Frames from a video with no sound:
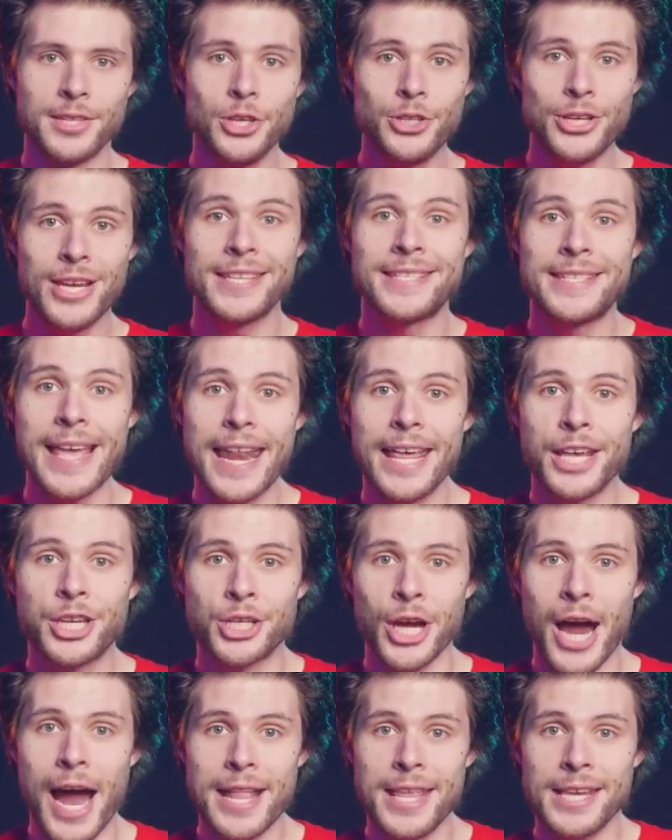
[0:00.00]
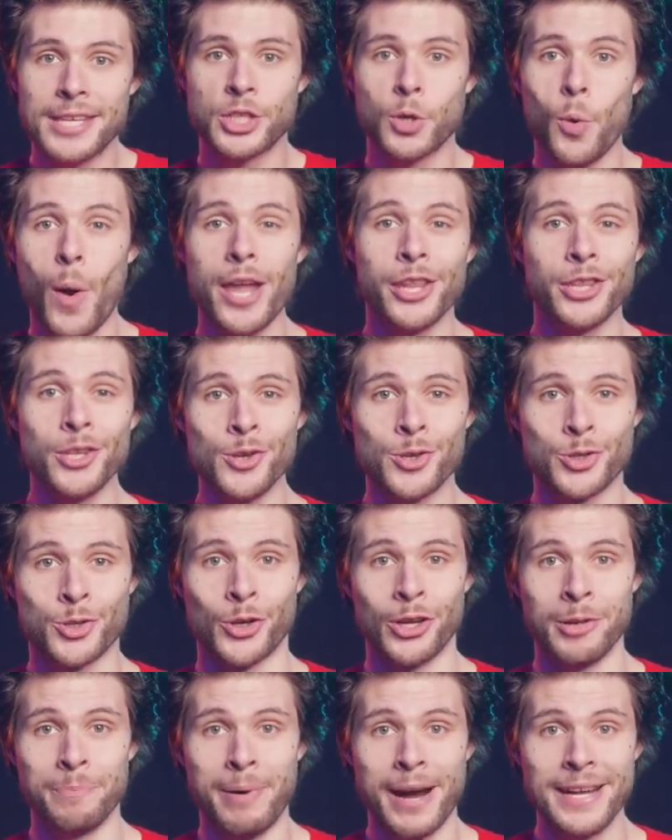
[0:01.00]
Such a static shot is quite
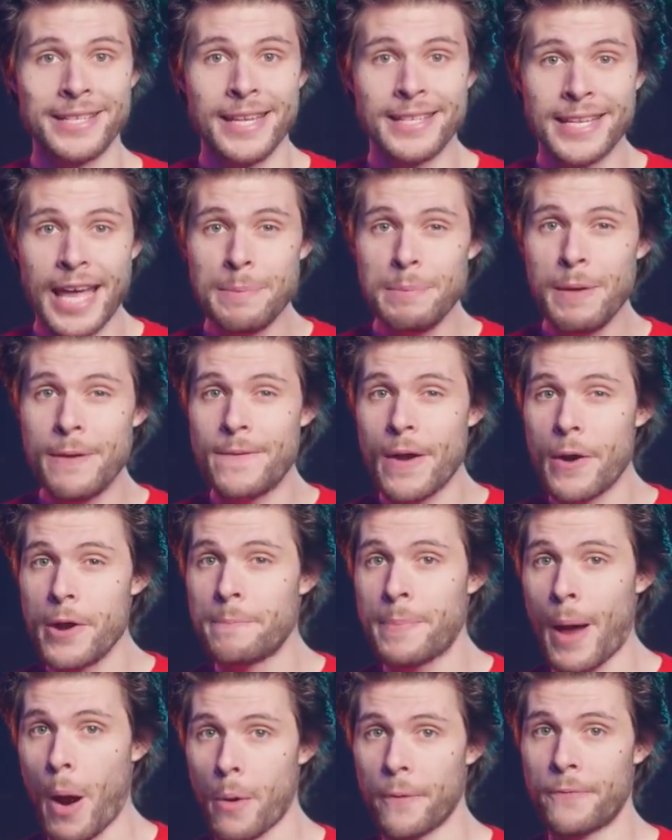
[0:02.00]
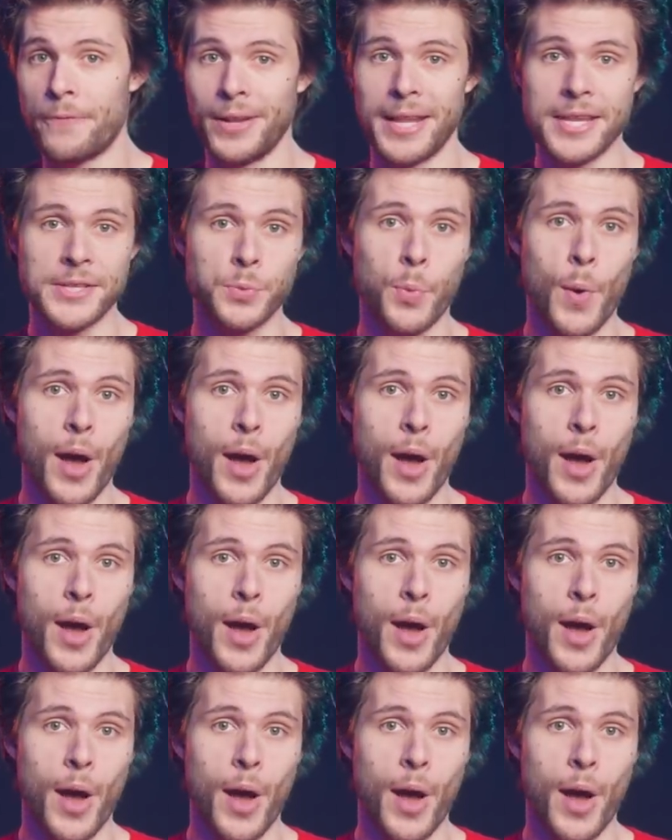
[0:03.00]
neutral, but it can be very powerful as